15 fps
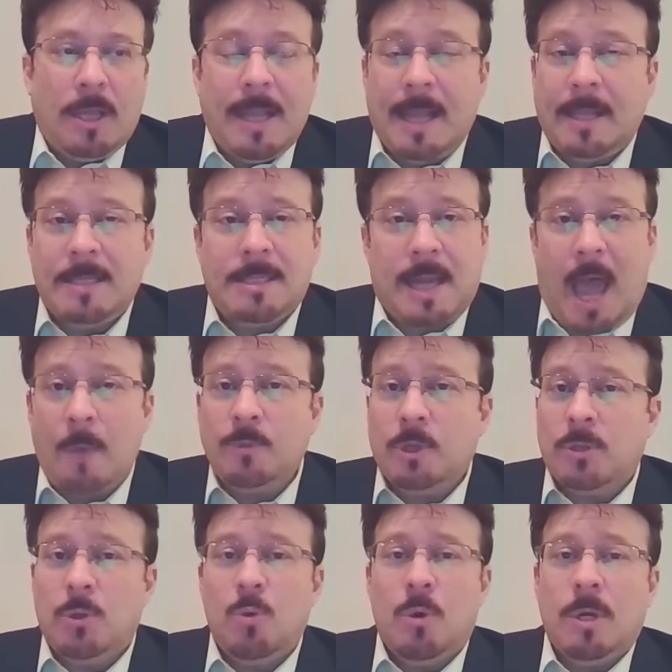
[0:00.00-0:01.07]
Now, listen, I was on
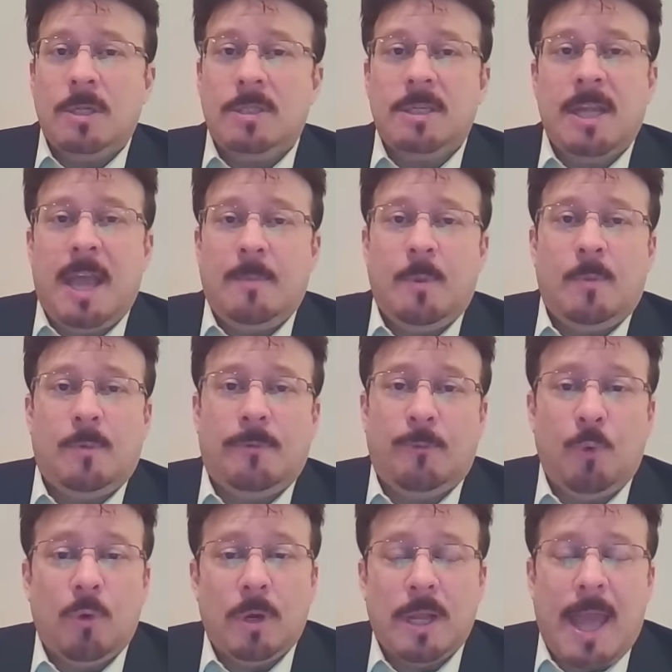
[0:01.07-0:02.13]
the Hornets in game number
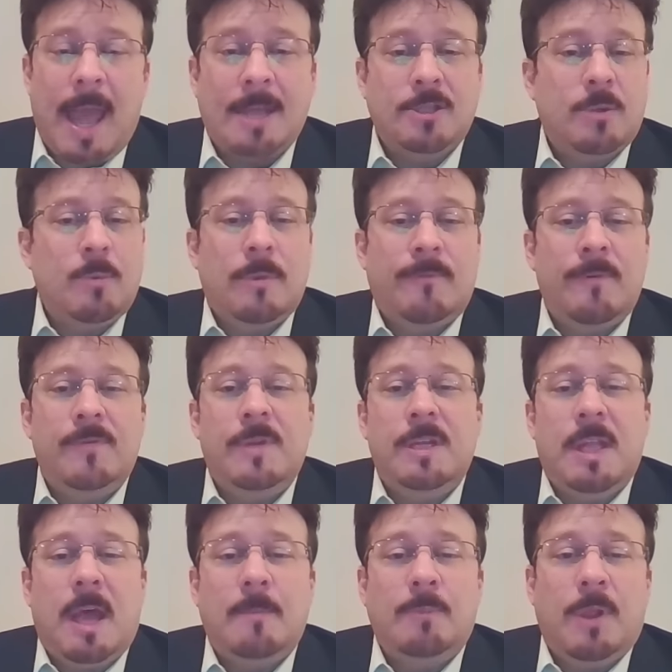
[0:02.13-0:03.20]
4 and cashed in with a
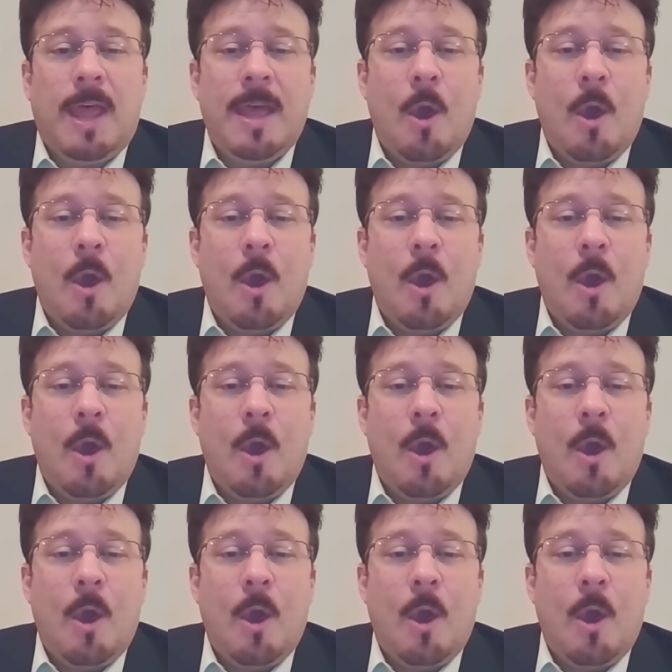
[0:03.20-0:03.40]
15-time play